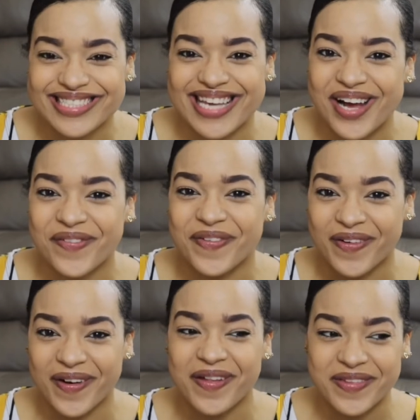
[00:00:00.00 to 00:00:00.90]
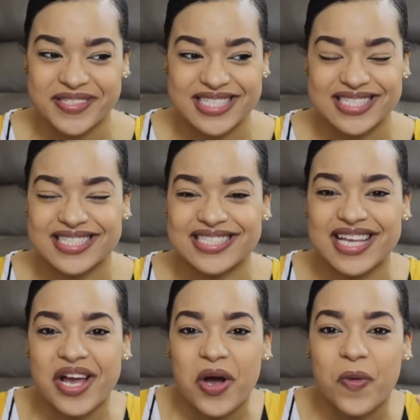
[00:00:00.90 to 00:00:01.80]
time for all those things, because
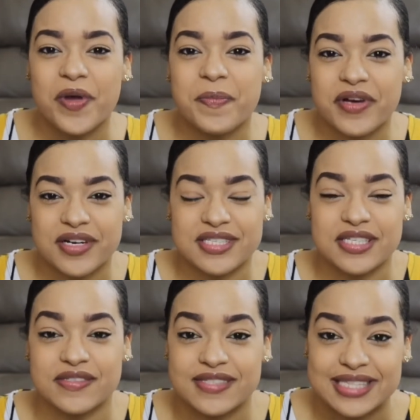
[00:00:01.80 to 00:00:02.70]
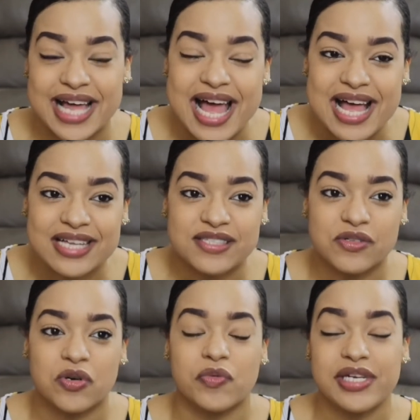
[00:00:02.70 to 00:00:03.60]
we put ourselves last,
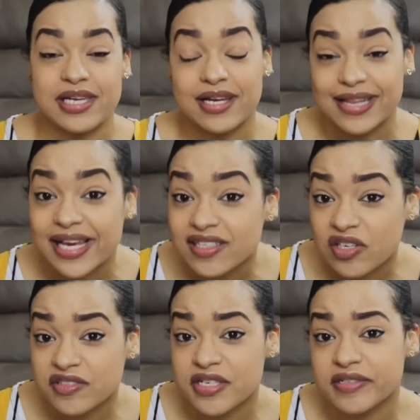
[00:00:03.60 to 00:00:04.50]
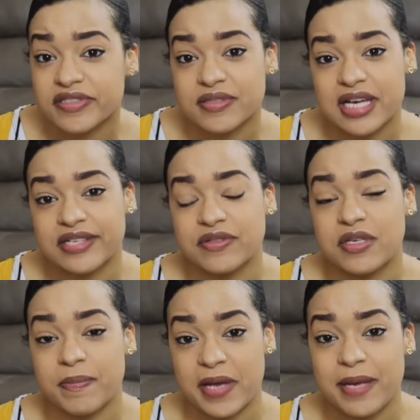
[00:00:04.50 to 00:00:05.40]
or we neglect ourselves sometimes when
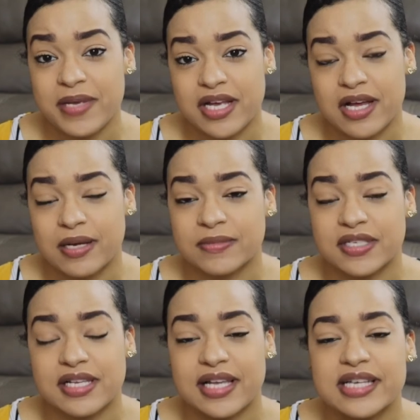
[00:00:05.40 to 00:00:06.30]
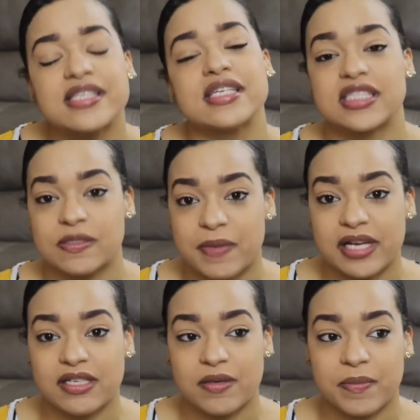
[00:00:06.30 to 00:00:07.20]
the baby comes, and that's
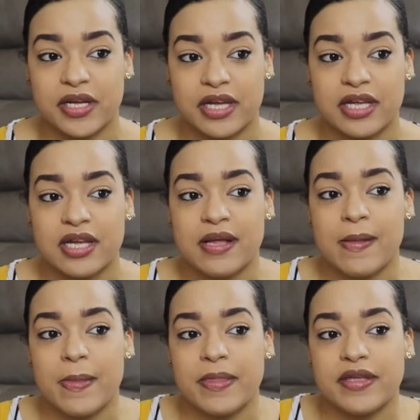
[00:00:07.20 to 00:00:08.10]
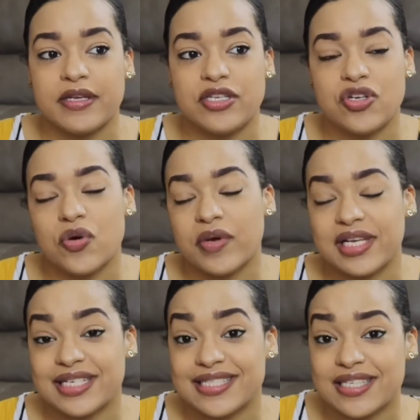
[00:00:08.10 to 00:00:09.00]
expected. But you don't want to
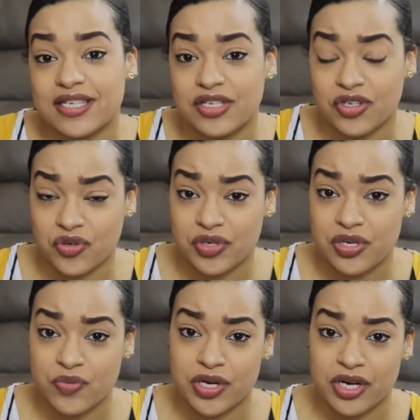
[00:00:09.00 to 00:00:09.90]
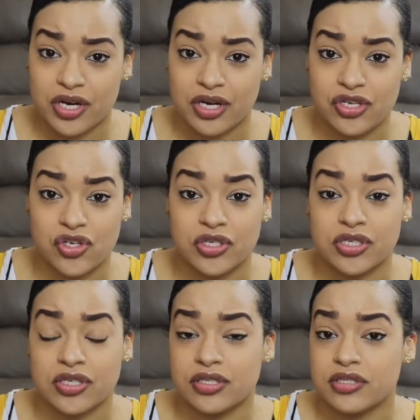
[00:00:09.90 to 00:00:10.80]
get to the degree where
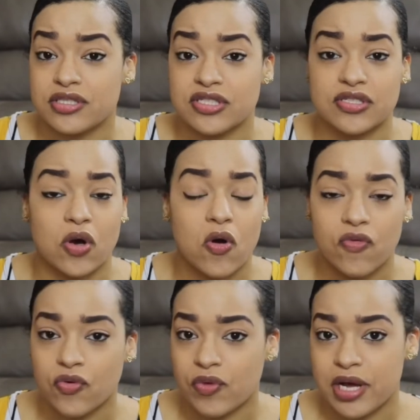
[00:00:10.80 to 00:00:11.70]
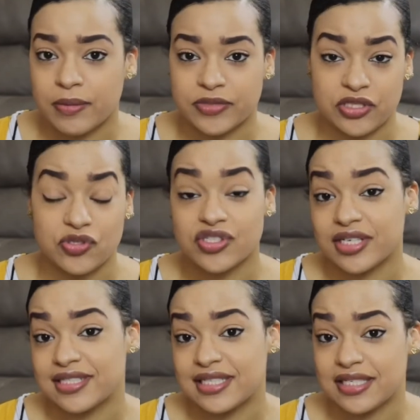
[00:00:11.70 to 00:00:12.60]
you're just overwhelmed and you
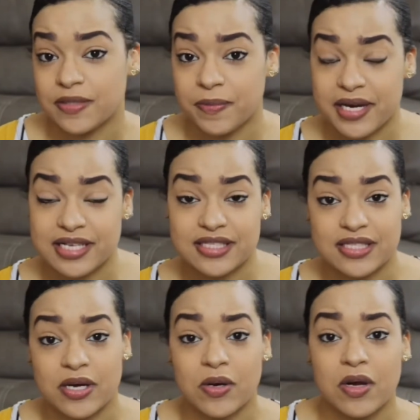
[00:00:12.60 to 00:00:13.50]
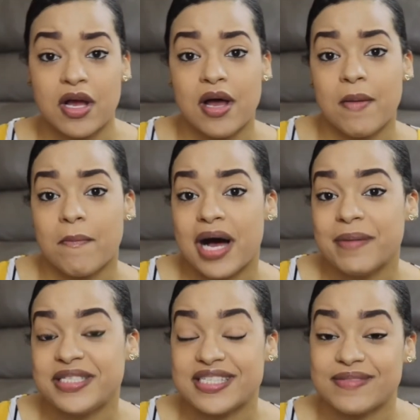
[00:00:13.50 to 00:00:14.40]
start to get depressed. So
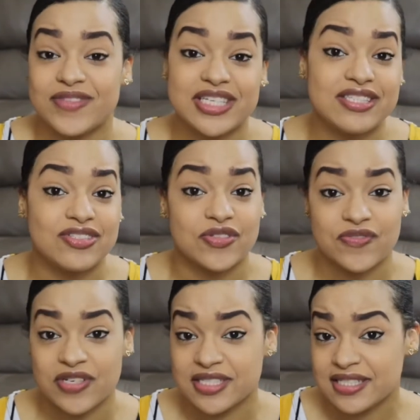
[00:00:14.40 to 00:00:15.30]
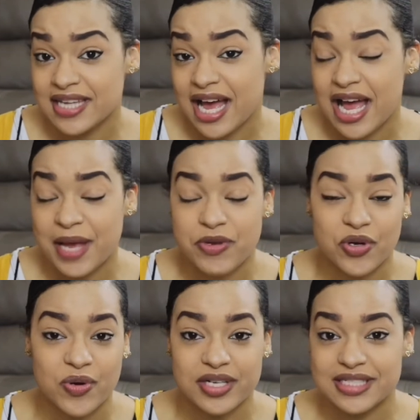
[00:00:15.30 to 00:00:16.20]
mommies, if this is your first time you're
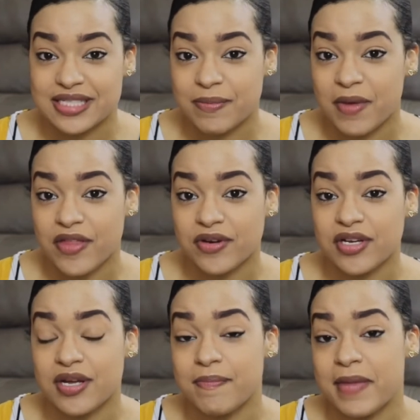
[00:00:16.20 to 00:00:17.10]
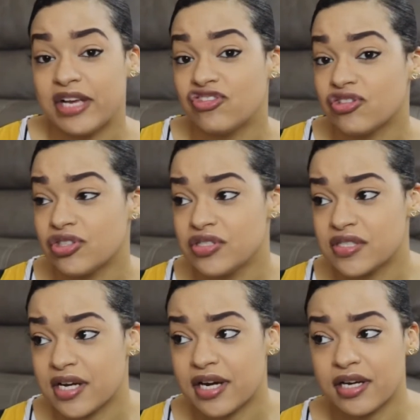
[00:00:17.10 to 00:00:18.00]
going into motherhood, make sure you
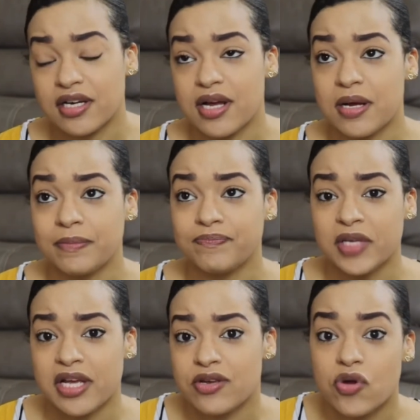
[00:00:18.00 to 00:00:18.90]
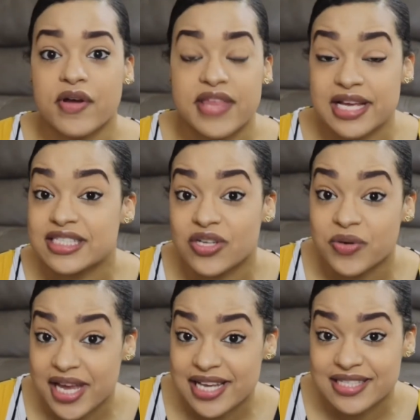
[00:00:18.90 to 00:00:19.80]
start knowing that it's
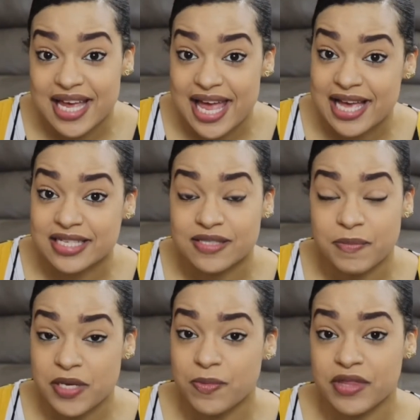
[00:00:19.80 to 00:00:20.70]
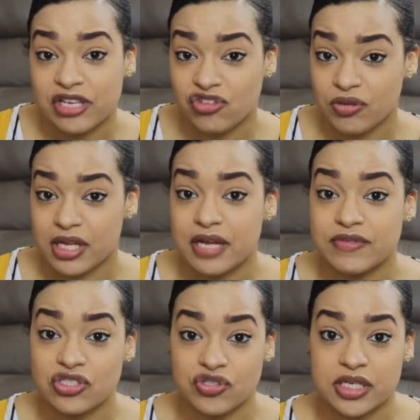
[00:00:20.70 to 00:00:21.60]
okay to ask people that you love
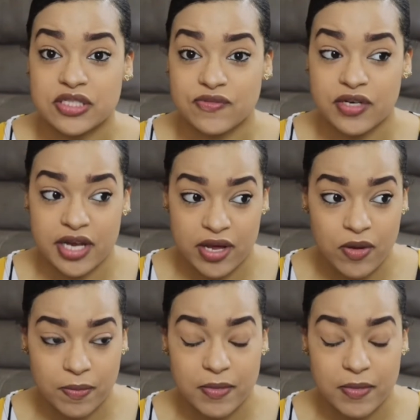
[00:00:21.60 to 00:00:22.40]
and trust for help,